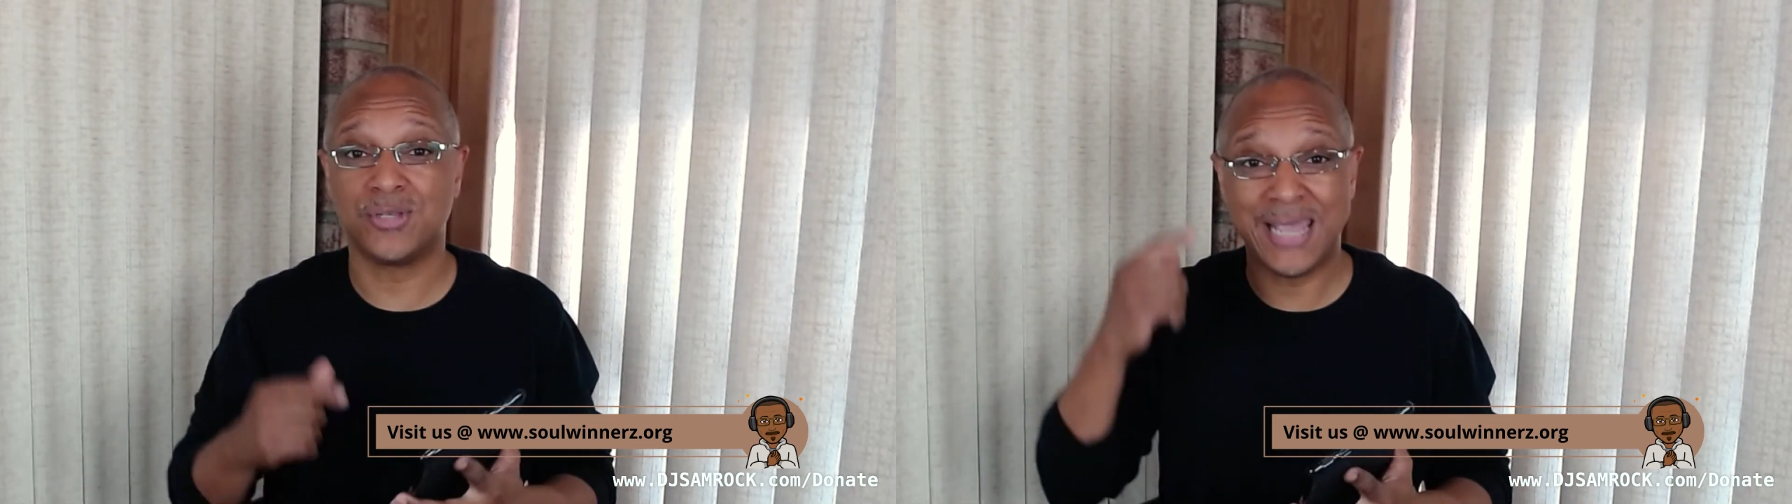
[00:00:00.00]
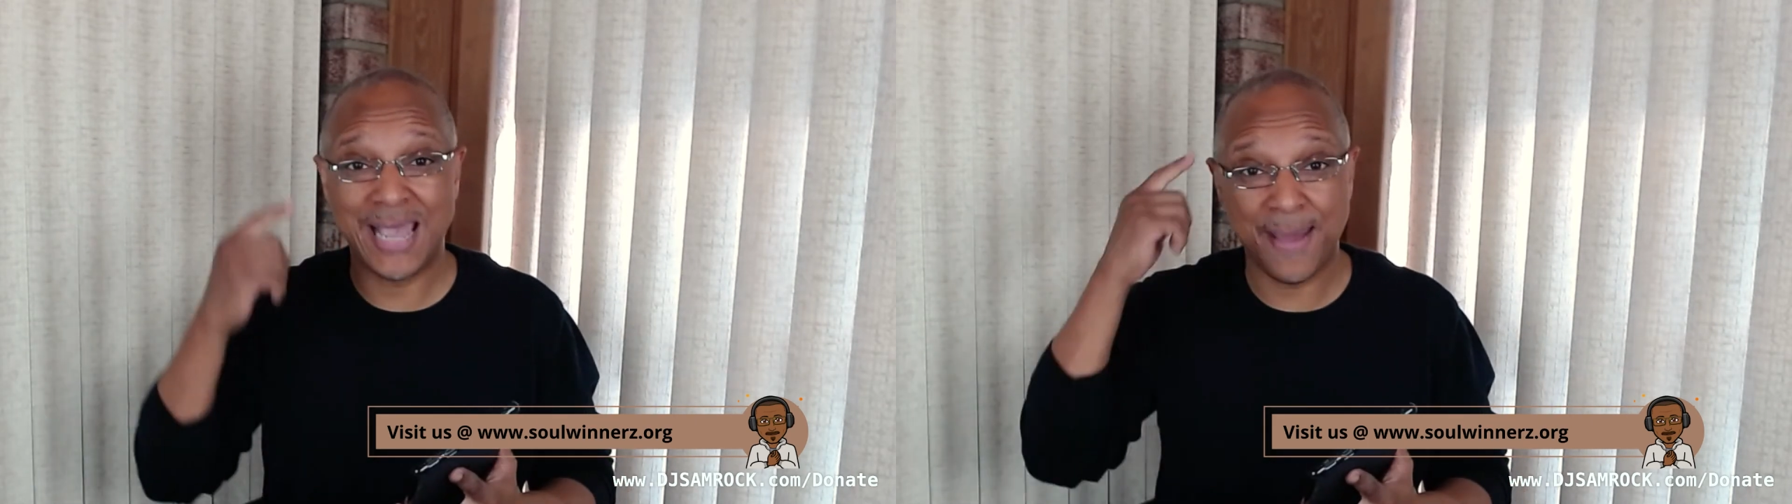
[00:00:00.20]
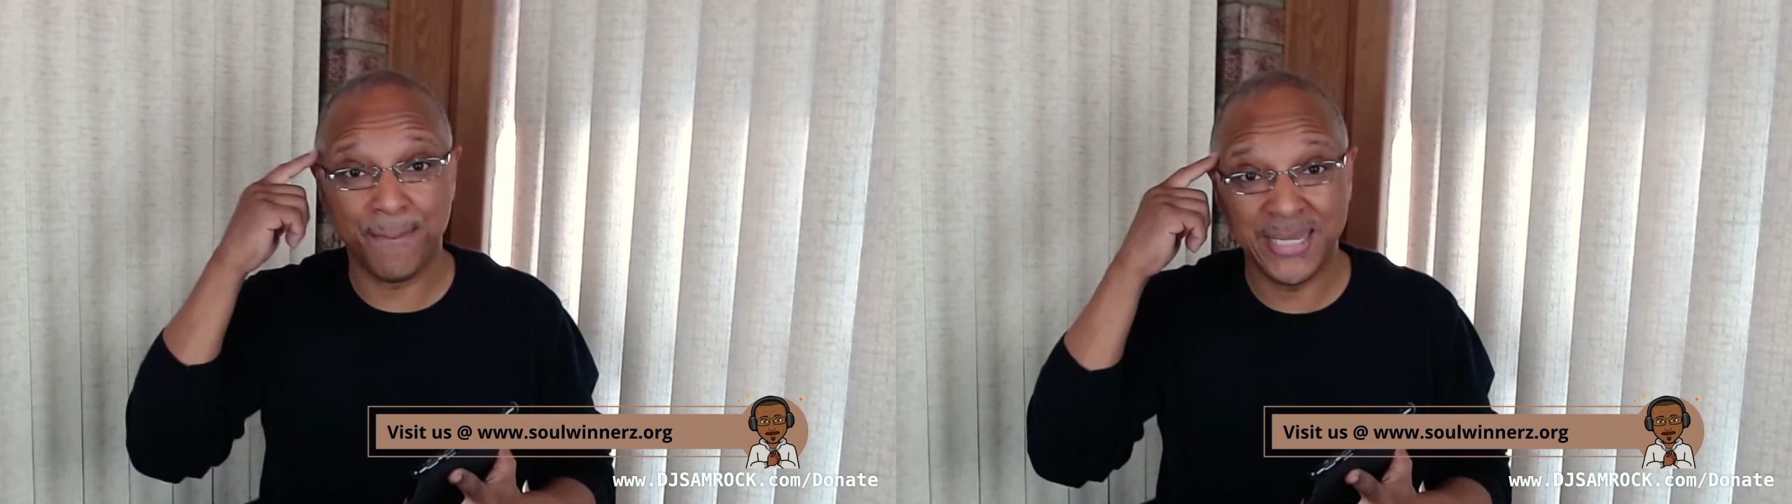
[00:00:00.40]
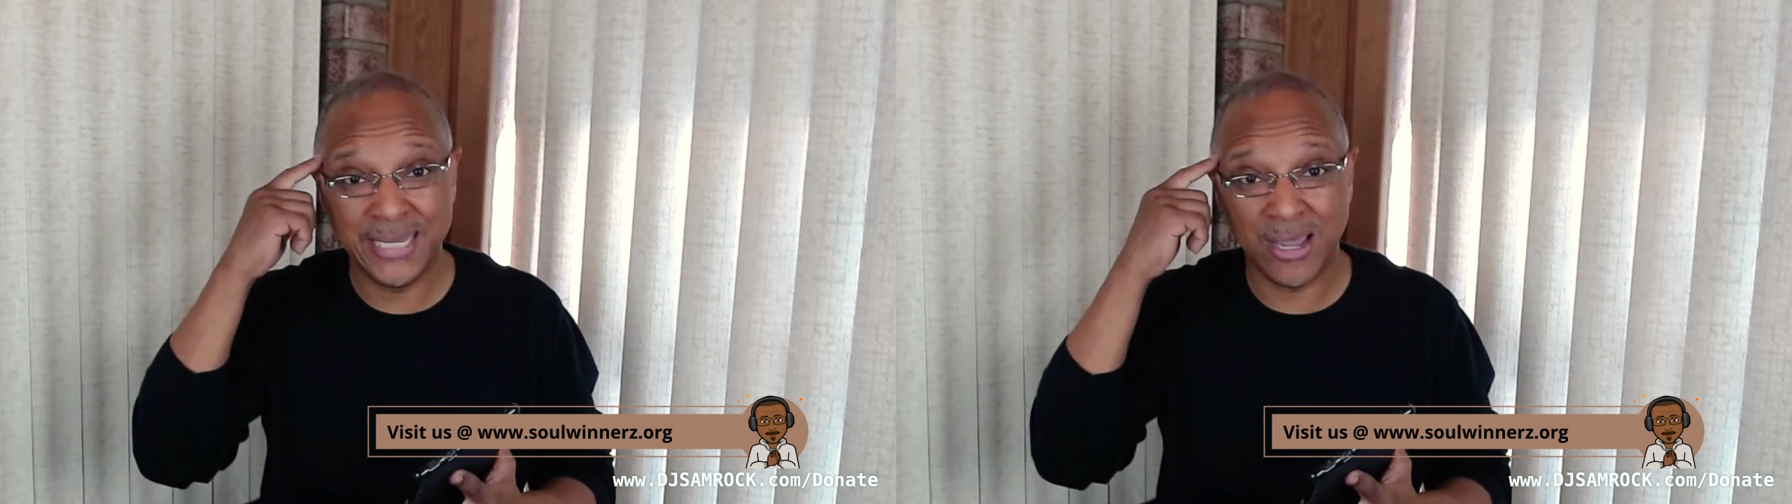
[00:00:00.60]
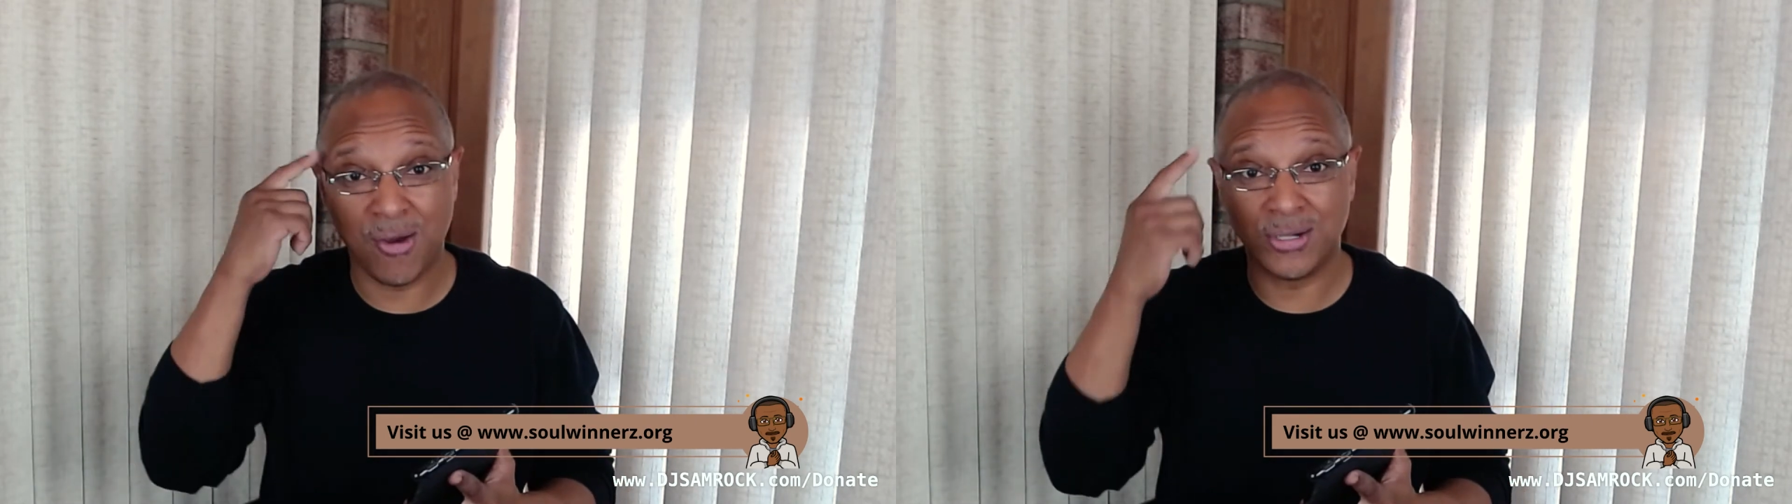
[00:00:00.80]
he had
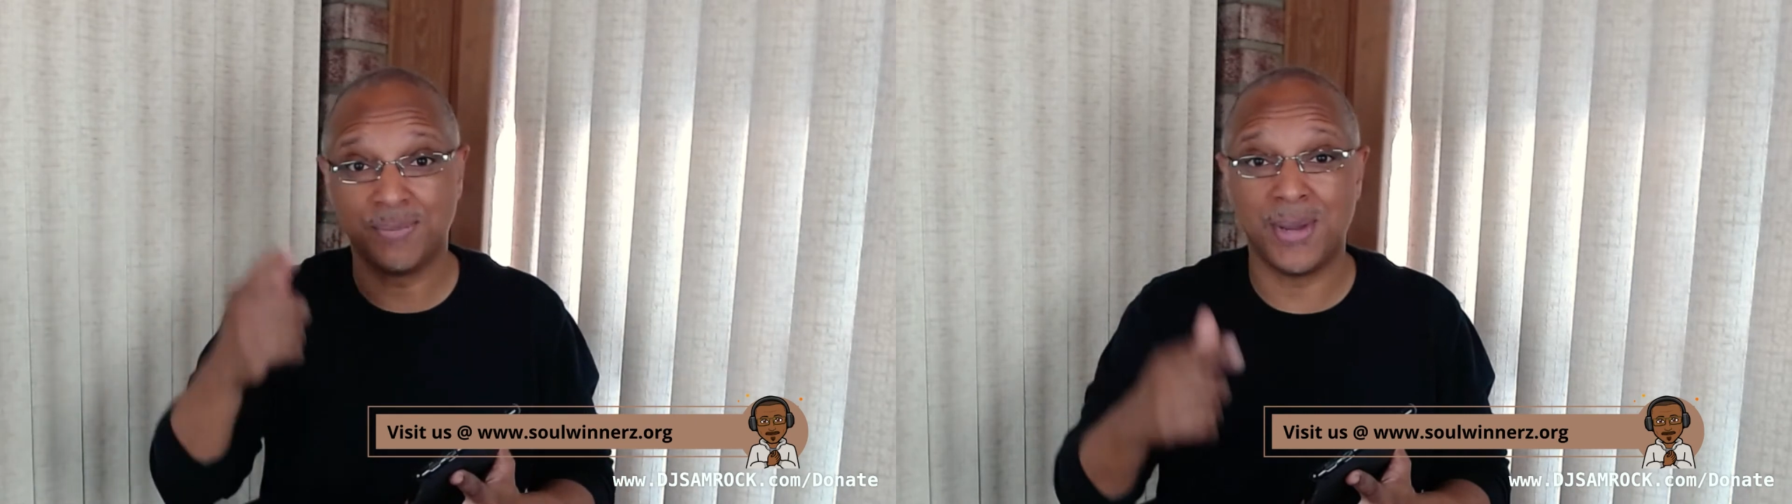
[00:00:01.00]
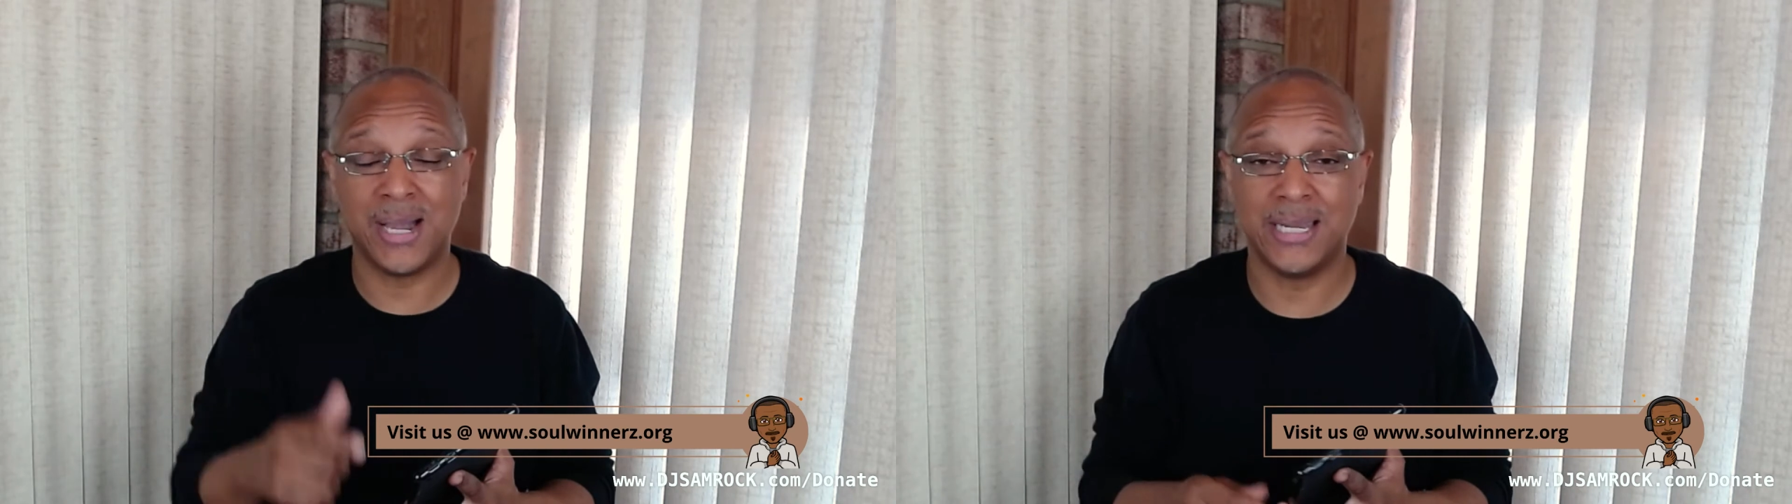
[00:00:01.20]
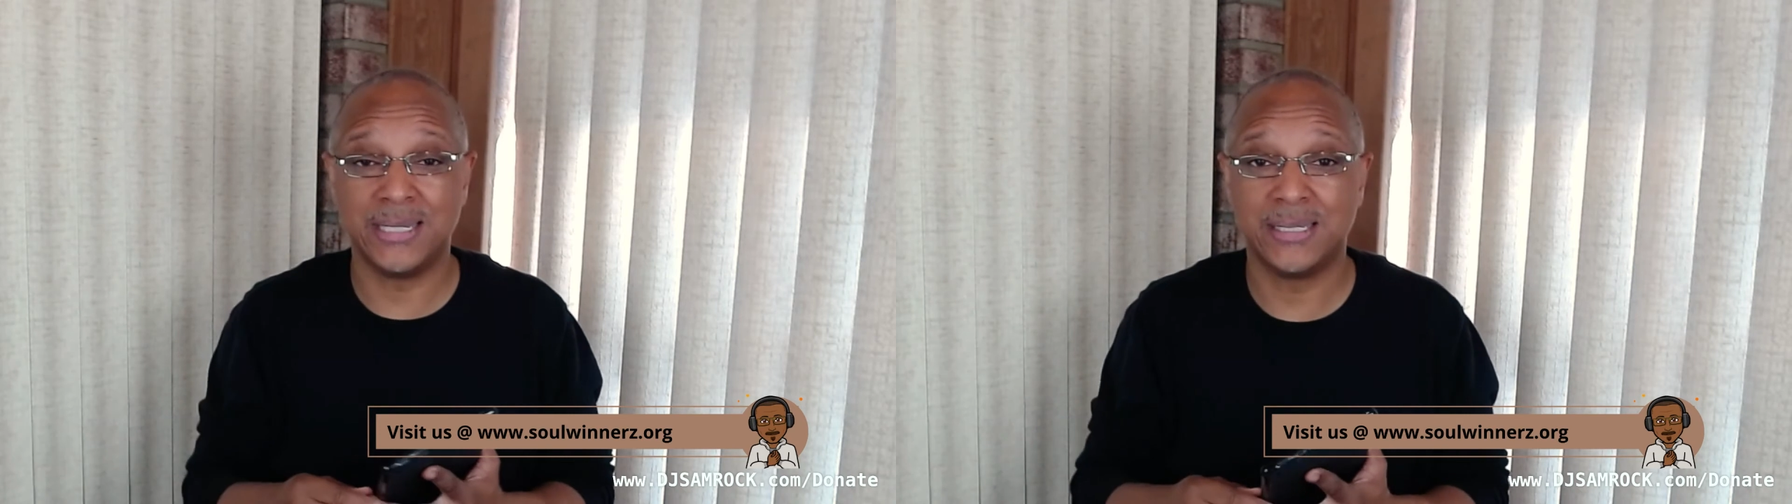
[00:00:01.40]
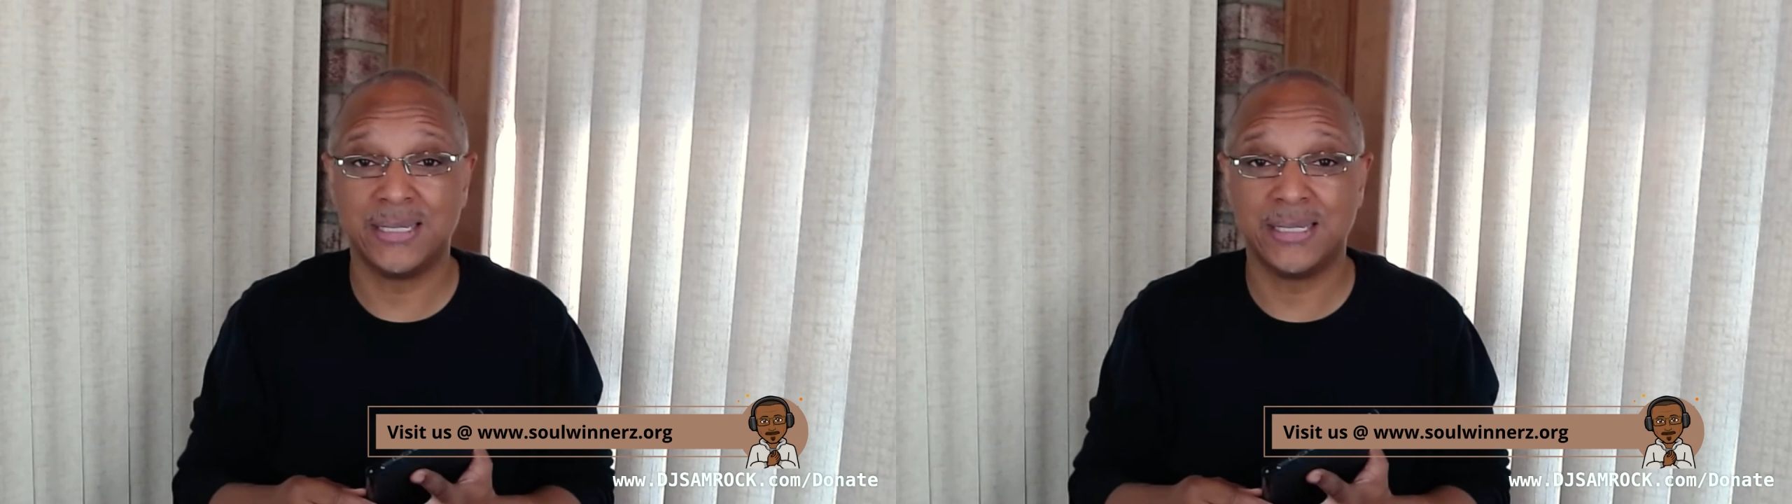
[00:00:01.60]
me on his mind.